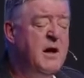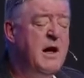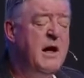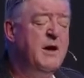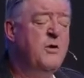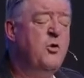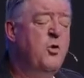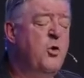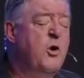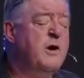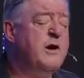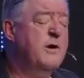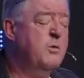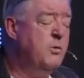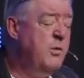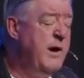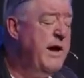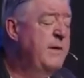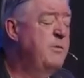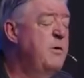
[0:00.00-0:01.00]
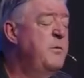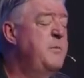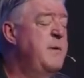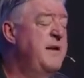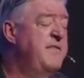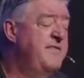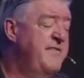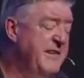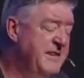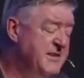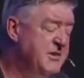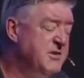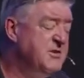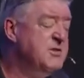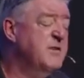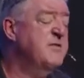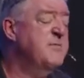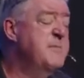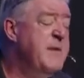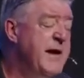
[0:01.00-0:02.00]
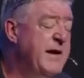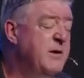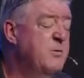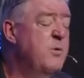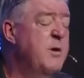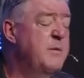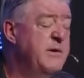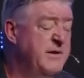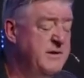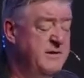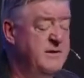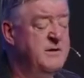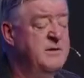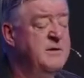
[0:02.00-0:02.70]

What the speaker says: And Lord, that we would be fishers of men and women.